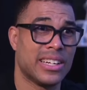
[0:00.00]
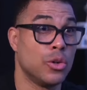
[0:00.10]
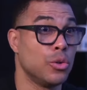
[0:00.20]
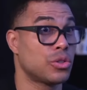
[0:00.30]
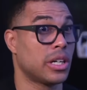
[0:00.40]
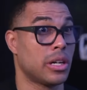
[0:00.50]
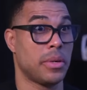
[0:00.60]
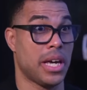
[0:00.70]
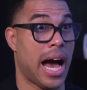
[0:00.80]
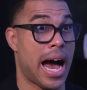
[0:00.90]
And who's going to
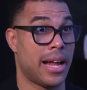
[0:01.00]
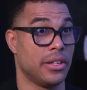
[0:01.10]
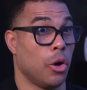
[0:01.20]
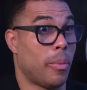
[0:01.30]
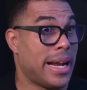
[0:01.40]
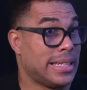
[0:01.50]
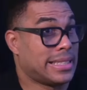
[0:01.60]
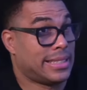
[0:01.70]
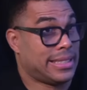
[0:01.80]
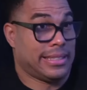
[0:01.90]
be hot? Nobody's
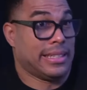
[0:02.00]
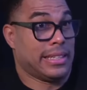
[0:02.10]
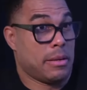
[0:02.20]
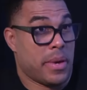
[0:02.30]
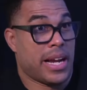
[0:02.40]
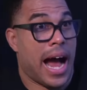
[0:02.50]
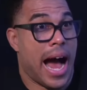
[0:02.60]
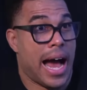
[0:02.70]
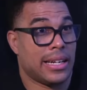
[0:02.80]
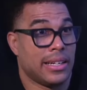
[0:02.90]
consistently been
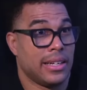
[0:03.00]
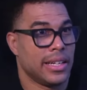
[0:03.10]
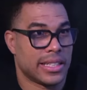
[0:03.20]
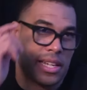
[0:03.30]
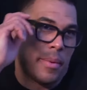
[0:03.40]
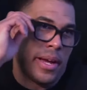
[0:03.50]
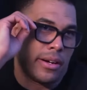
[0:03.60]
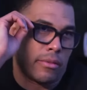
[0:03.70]
hot except Aaron